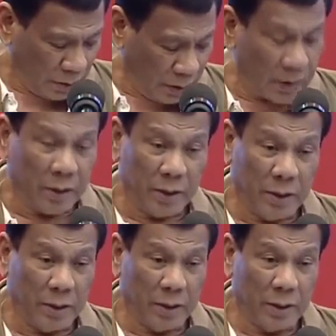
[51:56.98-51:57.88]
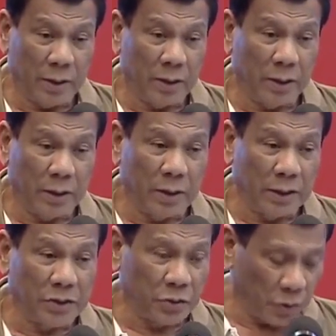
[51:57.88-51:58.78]
In the
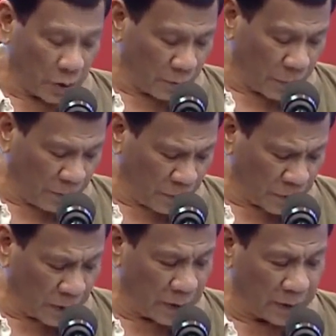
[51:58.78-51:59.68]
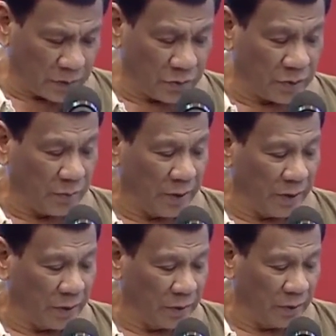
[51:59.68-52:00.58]
days to come, before the election,
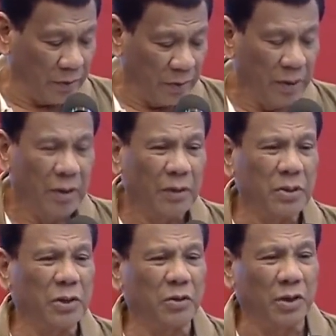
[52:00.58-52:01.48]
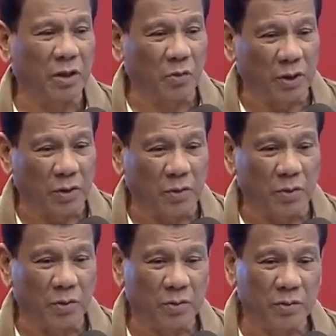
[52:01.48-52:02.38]
sabihin ko, I do not want
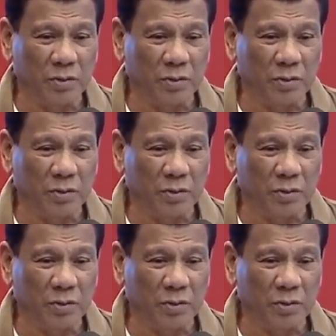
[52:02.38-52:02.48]
to